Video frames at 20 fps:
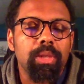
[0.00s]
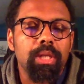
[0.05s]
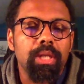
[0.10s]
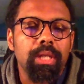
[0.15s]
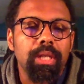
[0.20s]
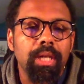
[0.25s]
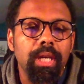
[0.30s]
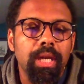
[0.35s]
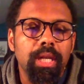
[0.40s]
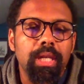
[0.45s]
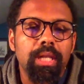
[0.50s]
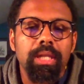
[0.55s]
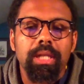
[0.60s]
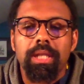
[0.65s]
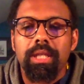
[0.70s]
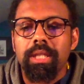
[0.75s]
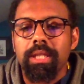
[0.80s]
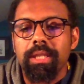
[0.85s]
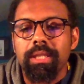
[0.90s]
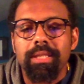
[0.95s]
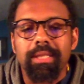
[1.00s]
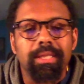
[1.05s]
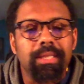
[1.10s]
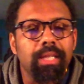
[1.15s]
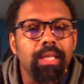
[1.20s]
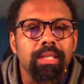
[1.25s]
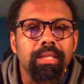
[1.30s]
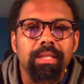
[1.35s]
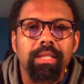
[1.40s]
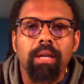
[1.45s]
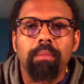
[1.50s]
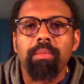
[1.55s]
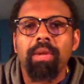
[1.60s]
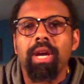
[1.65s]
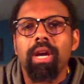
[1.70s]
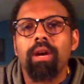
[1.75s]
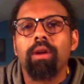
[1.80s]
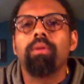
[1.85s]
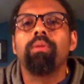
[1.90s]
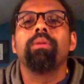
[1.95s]
yet is
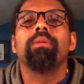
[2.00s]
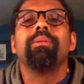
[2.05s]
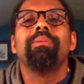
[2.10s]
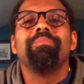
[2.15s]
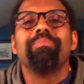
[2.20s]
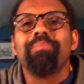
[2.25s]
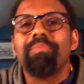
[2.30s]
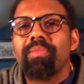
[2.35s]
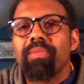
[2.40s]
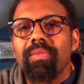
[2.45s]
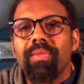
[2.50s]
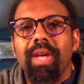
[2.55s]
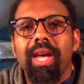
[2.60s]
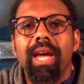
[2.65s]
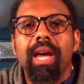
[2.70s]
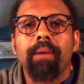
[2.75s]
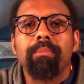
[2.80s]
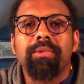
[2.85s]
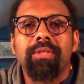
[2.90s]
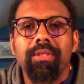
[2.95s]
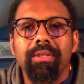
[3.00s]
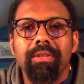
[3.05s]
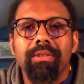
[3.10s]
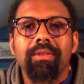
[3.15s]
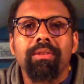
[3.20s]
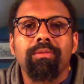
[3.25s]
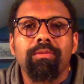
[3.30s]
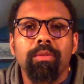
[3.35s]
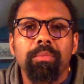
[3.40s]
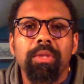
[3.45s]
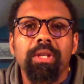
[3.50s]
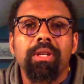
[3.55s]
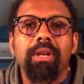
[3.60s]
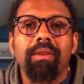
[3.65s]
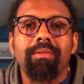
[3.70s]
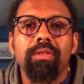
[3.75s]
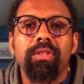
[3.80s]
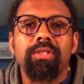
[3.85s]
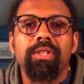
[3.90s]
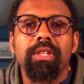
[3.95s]
somehow absent from the
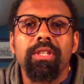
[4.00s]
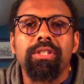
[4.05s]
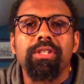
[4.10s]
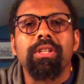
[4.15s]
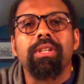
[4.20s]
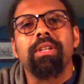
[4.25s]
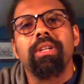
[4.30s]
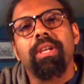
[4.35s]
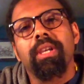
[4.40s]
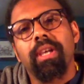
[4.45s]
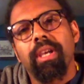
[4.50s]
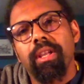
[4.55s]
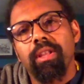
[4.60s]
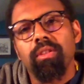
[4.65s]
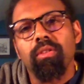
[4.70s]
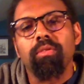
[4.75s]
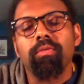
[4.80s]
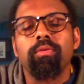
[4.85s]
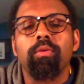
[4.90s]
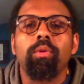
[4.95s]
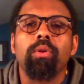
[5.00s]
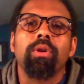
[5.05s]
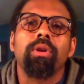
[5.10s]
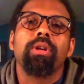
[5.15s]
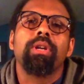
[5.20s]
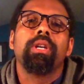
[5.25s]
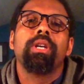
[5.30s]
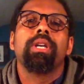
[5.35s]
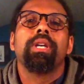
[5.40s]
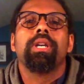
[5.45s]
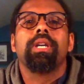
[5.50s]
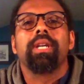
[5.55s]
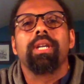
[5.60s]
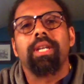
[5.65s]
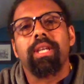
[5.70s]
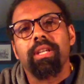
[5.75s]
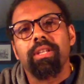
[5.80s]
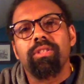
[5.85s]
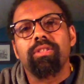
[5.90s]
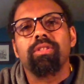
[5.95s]
conversation, and therefore
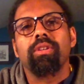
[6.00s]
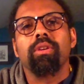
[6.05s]
gets